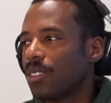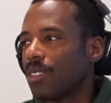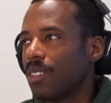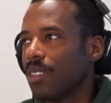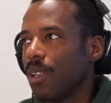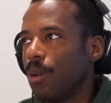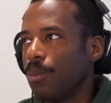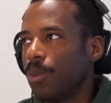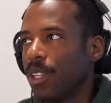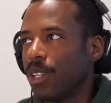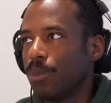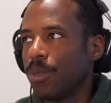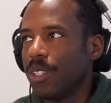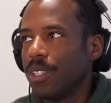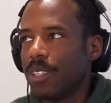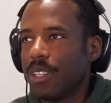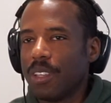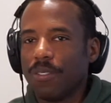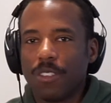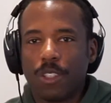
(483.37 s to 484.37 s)
I'm going to be
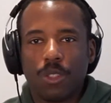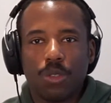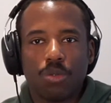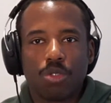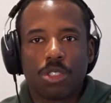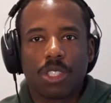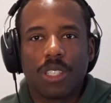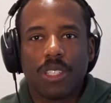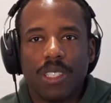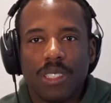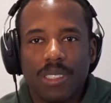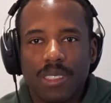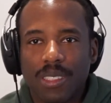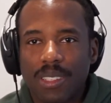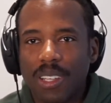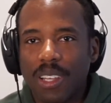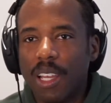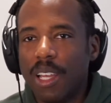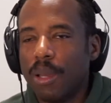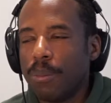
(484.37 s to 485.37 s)
giving you 10
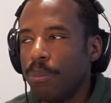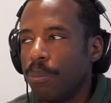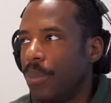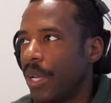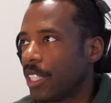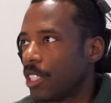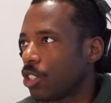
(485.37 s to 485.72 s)
best